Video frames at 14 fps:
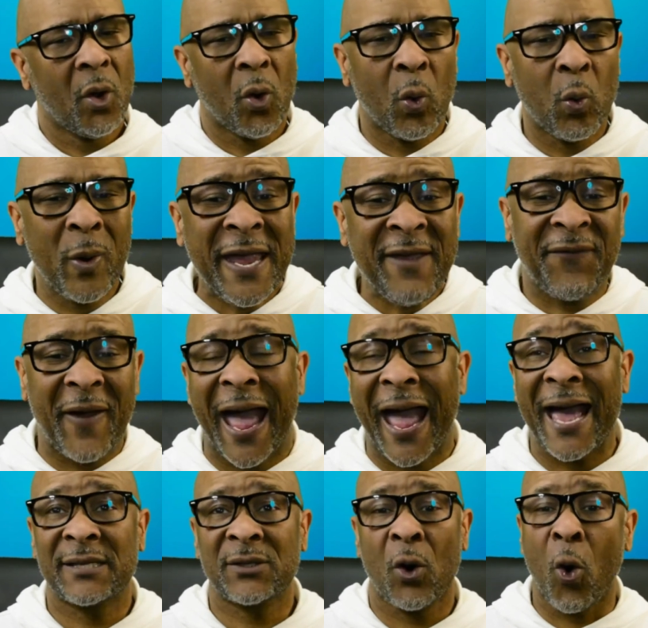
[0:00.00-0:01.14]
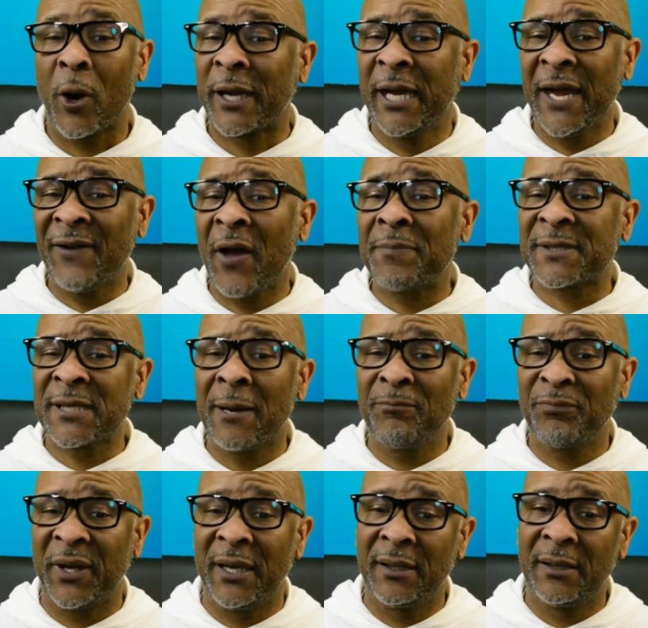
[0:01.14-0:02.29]
We fast or give up
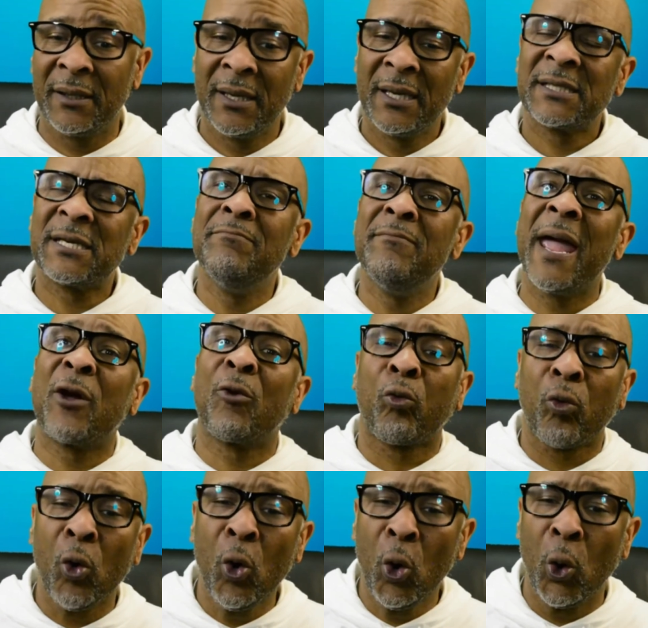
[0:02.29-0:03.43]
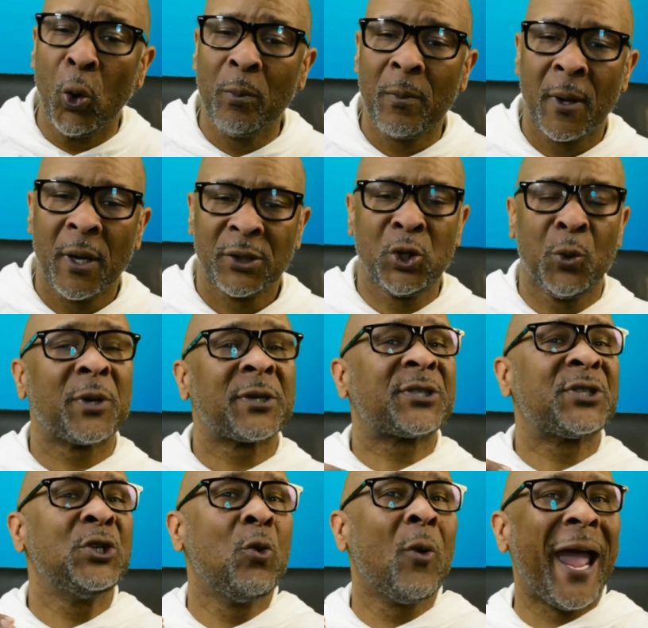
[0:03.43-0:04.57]
something to make room to
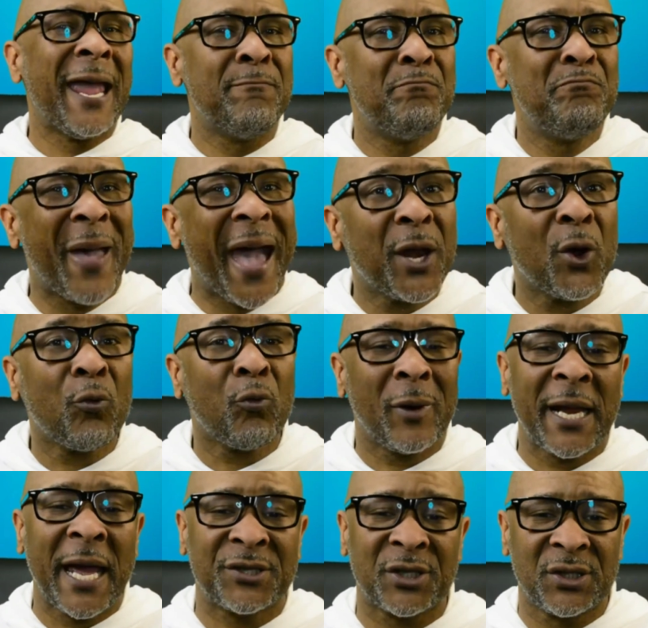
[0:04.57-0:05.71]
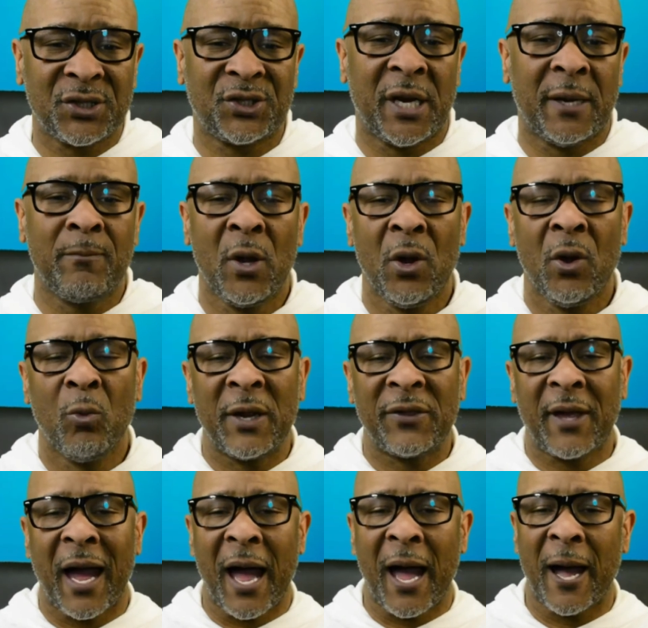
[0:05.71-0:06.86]
pursue a better relationship with
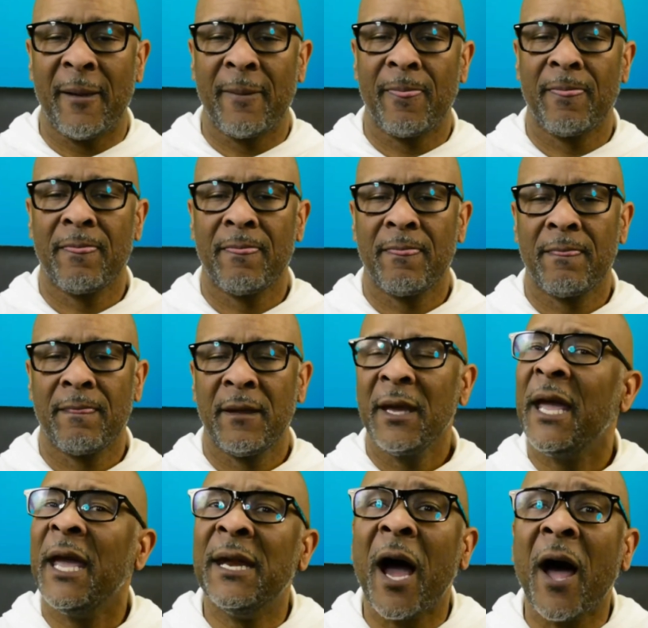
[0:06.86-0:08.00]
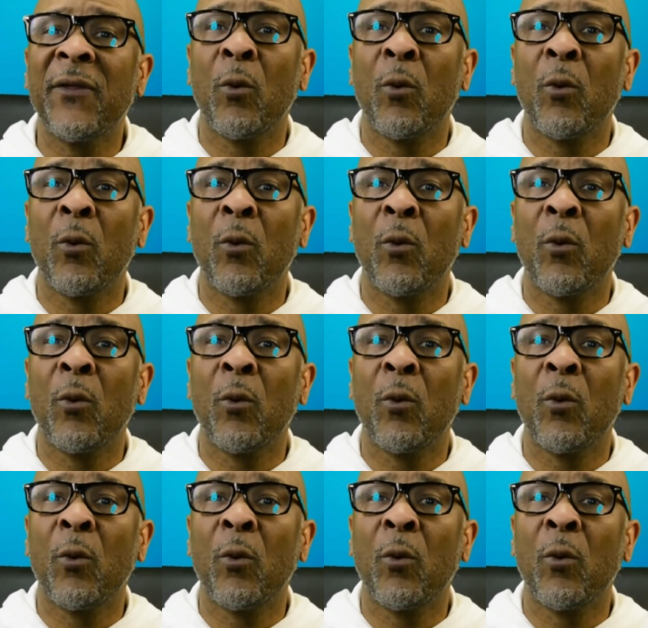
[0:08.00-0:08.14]
God. In other